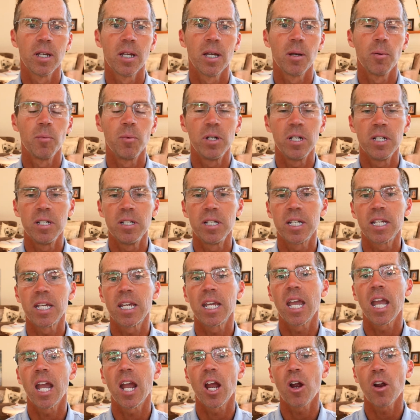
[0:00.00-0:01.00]
We need to
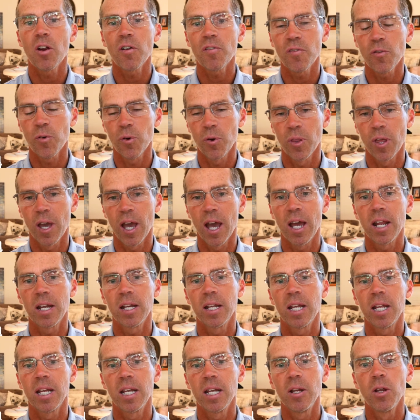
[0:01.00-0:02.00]
care for that
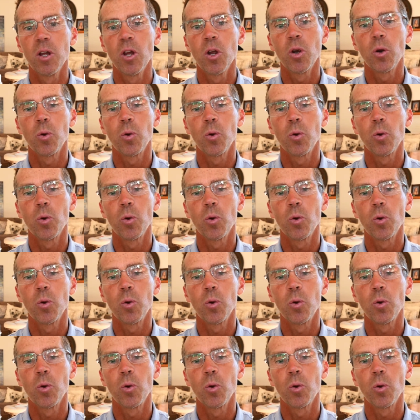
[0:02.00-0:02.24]
and